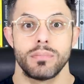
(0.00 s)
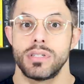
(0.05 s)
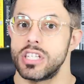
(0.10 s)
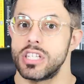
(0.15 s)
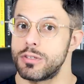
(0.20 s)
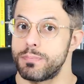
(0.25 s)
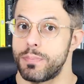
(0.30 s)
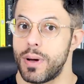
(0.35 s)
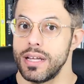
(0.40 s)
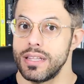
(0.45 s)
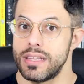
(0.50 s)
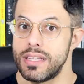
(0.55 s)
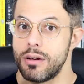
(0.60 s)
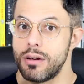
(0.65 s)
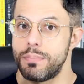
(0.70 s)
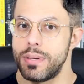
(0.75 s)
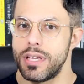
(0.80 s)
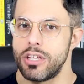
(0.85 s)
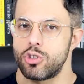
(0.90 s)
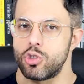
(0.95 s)
despite
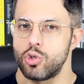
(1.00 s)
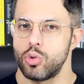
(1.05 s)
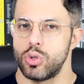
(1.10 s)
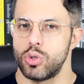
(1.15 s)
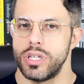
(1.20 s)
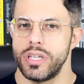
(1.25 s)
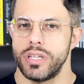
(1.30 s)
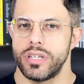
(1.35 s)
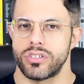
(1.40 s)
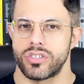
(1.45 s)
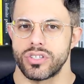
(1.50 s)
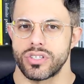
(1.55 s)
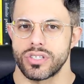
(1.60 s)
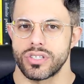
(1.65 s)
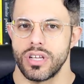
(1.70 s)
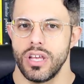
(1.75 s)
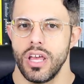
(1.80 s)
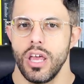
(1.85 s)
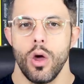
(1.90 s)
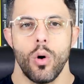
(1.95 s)
there being two lineages,